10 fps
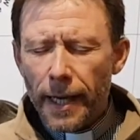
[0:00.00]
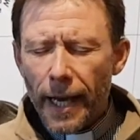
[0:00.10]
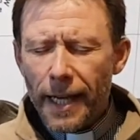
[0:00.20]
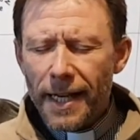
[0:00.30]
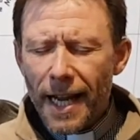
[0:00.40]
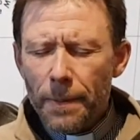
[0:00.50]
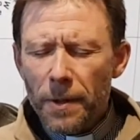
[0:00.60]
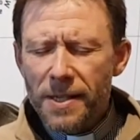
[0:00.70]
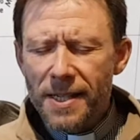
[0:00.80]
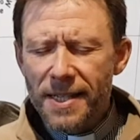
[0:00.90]
And enable
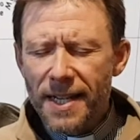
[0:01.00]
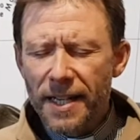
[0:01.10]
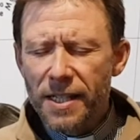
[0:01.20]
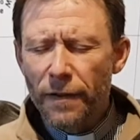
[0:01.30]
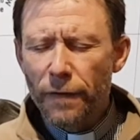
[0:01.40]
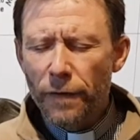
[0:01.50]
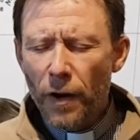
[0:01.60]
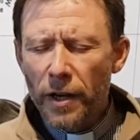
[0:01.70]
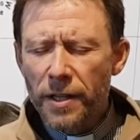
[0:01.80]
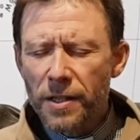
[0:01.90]
us instead to
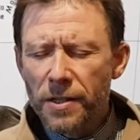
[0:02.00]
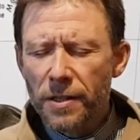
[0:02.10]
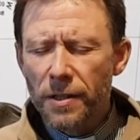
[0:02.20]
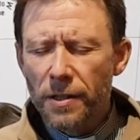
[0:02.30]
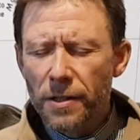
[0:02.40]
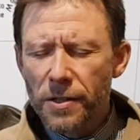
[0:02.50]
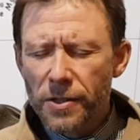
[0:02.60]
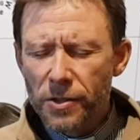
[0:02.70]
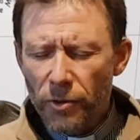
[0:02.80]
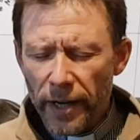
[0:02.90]
find
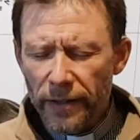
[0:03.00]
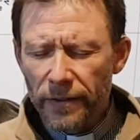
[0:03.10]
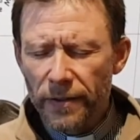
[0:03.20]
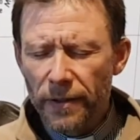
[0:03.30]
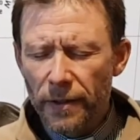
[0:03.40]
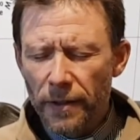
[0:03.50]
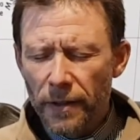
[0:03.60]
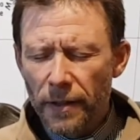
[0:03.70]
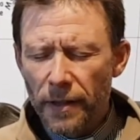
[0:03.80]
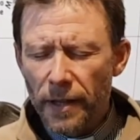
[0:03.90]
strength
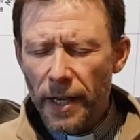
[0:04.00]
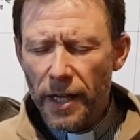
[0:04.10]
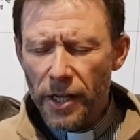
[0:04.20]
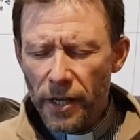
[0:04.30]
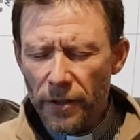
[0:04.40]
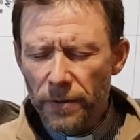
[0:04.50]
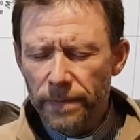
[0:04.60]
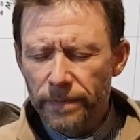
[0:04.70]
in you